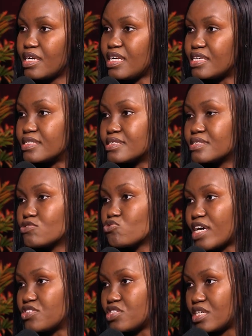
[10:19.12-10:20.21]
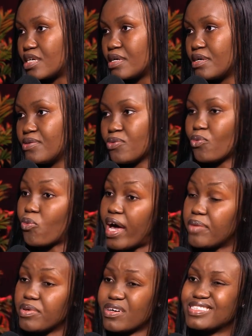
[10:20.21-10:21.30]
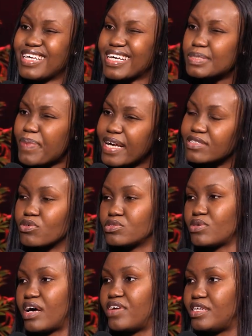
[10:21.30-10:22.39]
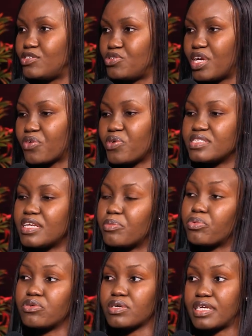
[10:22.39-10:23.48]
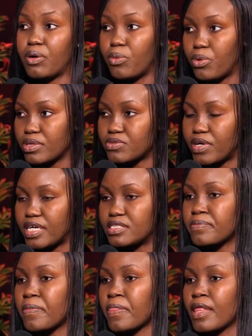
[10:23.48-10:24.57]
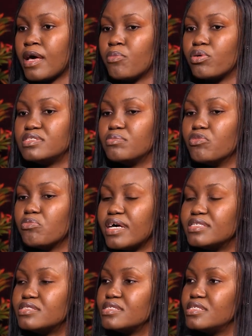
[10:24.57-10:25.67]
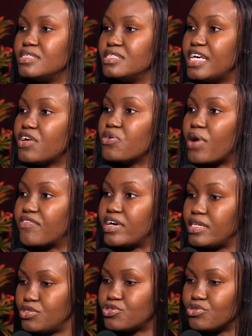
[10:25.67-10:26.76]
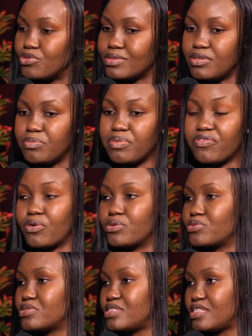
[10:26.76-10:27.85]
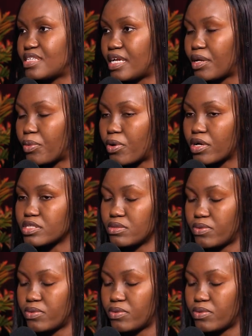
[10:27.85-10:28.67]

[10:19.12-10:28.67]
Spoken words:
is trashy. Why? Because they expect not to have an issue. They created a product that works, right? But the day you have an issue, you pay for all those days that it worked,